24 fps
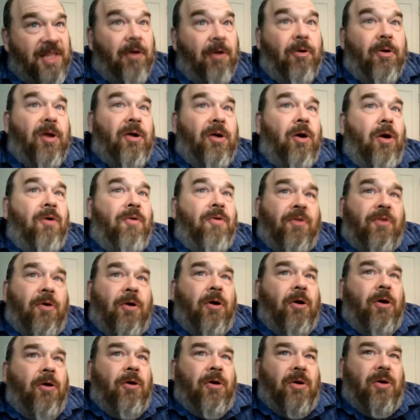But they're
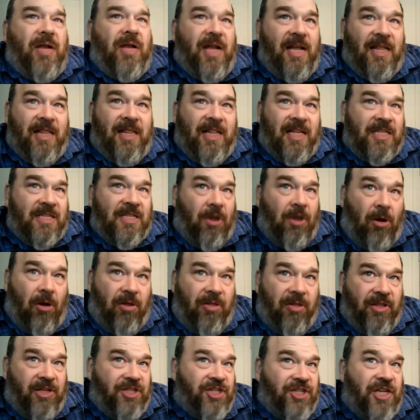overheard in this
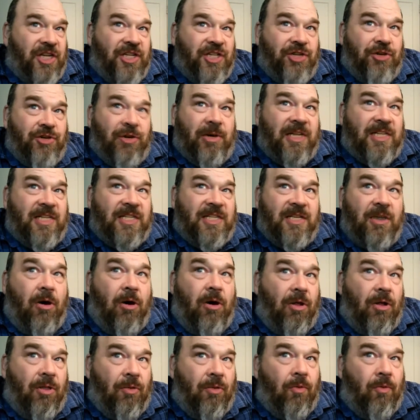all the gin joints and
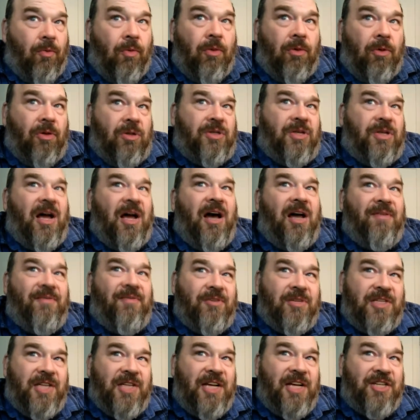all the world
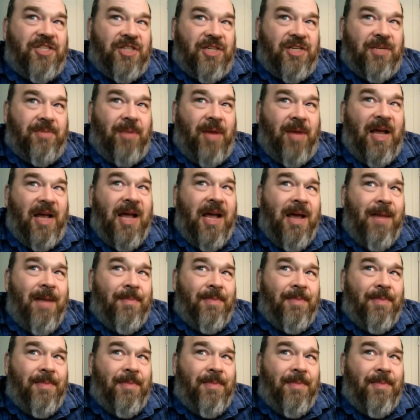conversation by